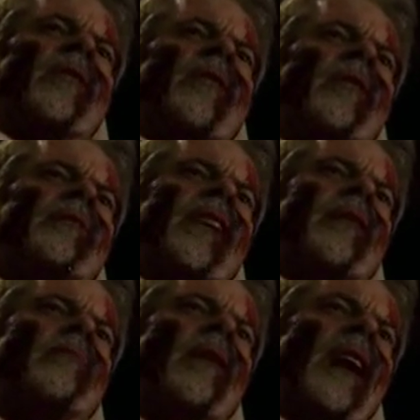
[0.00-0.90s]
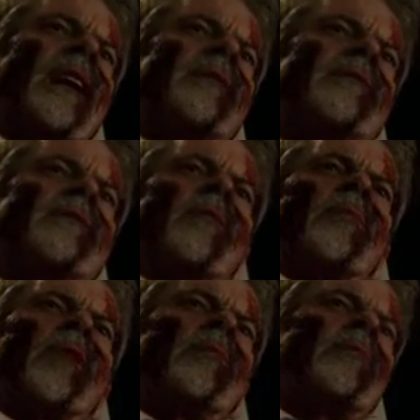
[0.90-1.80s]
enough dead bodies,
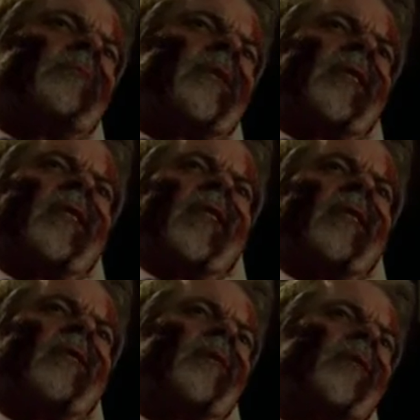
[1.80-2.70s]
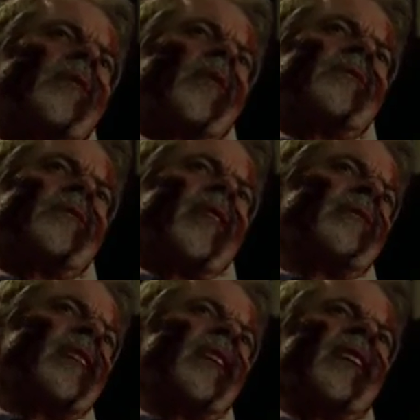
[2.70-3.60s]
nobody would really care to look close
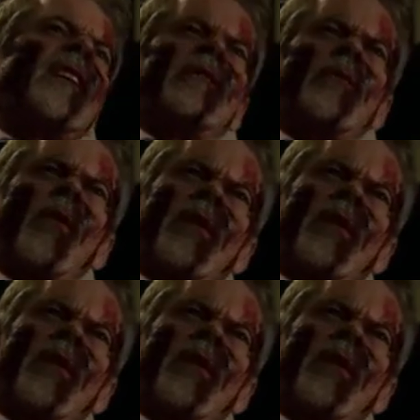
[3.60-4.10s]
enough at any given